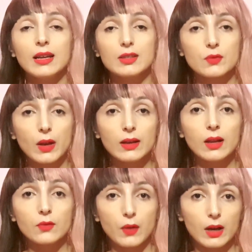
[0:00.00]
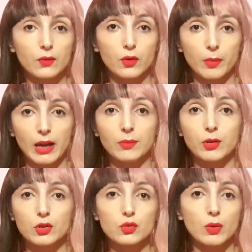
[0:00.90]
It's very unfair for men
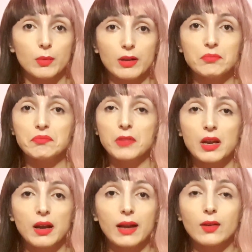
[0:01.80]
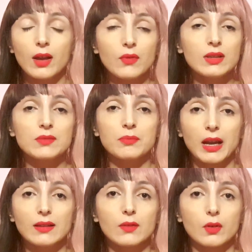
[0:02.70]
because women, I haven't
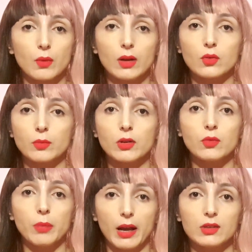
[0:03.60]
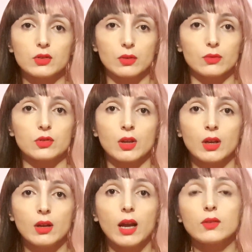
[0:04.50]
met even one woman who buys nudes.
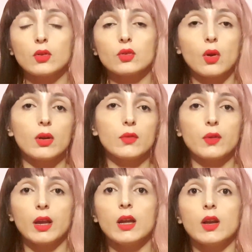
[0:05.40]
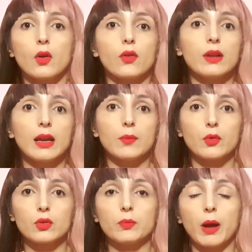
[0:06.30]
I don't know if a Korea
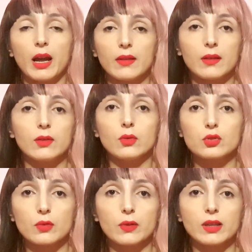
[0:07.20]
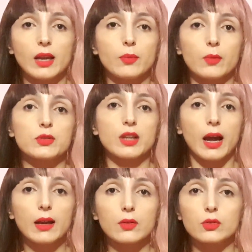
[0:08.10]
would buy the nudes of a K-pop
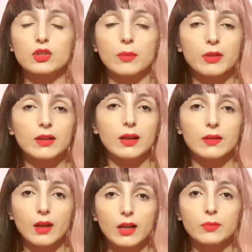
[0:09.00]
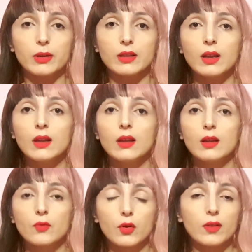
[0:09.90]
star or something like that, but
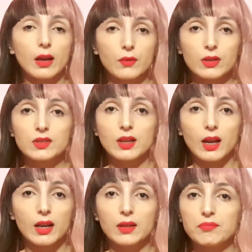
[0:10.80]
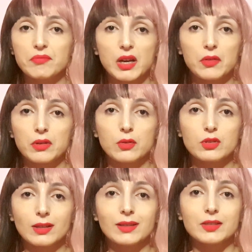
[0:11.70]
for the average guy, I don't think you
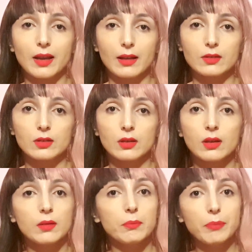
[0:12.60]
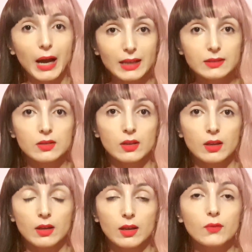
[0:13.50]
stand a chance. But
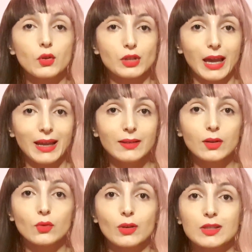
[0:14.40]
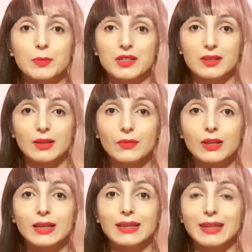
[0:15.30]
if you cater to a
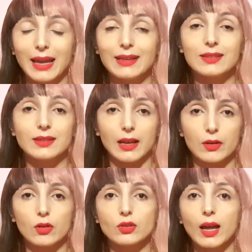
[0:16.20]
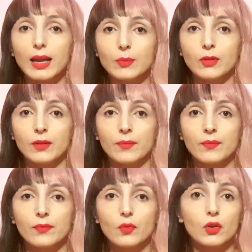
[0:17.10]
specific gay stereotype,
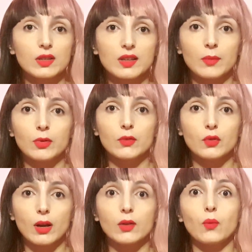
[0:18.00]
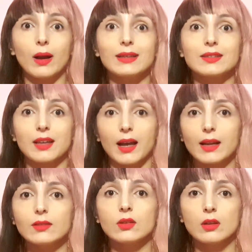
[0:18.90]
for example, if you are a white
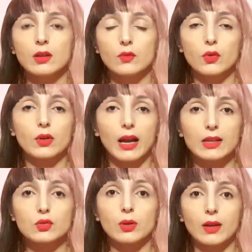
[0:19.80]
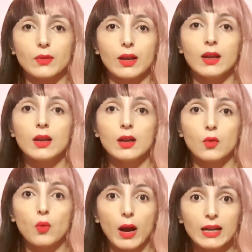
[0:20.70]
Chad, for guys who have a
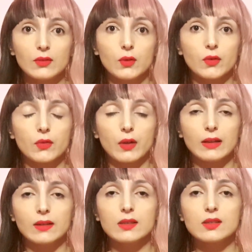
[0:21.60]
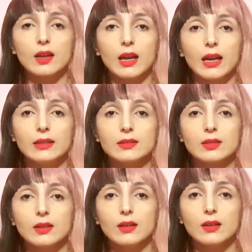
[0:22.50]
white fever fetish, and
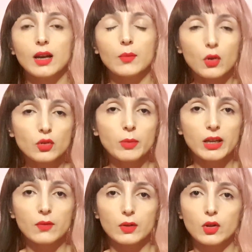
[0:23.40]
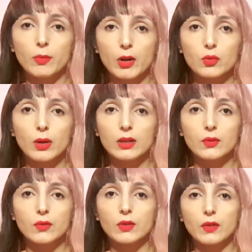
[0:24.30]
I'm going to make a video about white
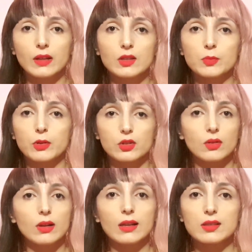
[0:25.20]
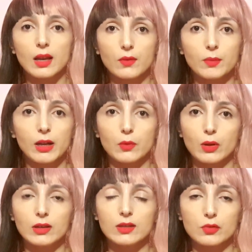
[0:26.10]
fever fetish because I realized I haven't made
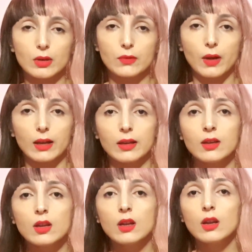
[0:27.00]
one and it's really funny.